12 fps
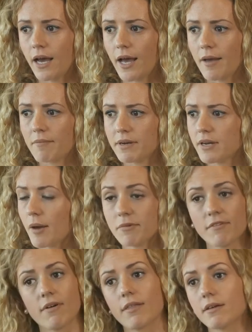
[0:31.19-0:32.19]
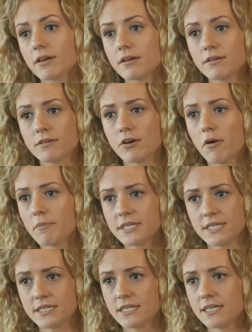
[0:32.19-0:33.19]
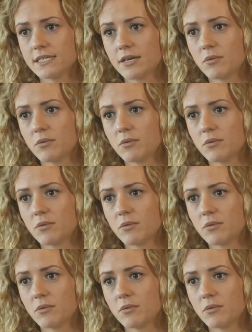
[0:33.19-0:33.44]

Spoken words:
A number of other competencies